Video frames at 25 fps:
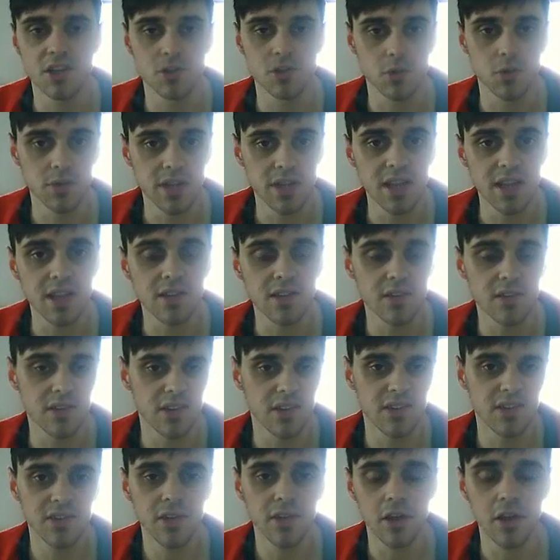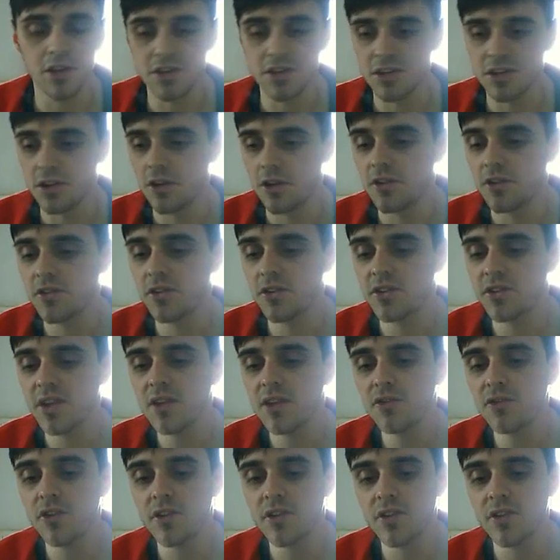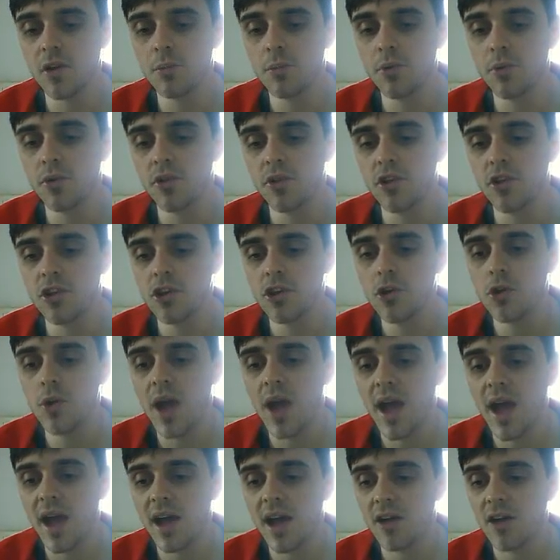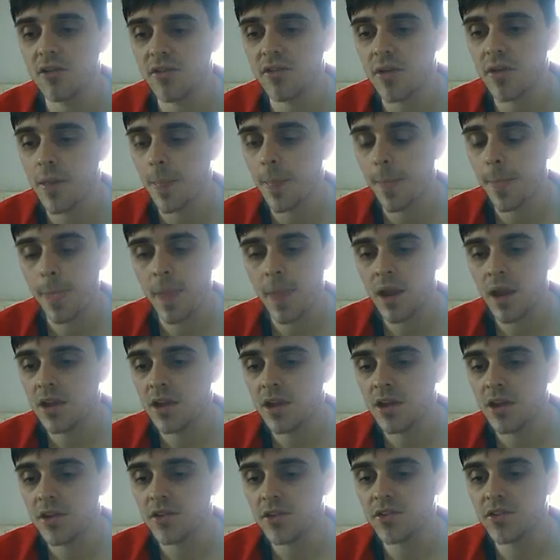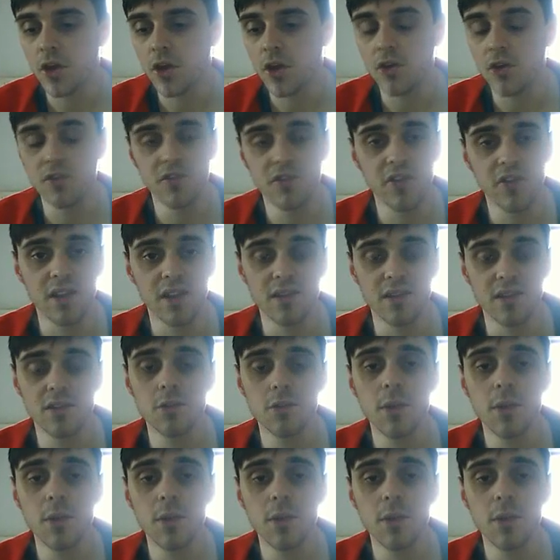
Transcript: needs as such. So say for example that you have certain things.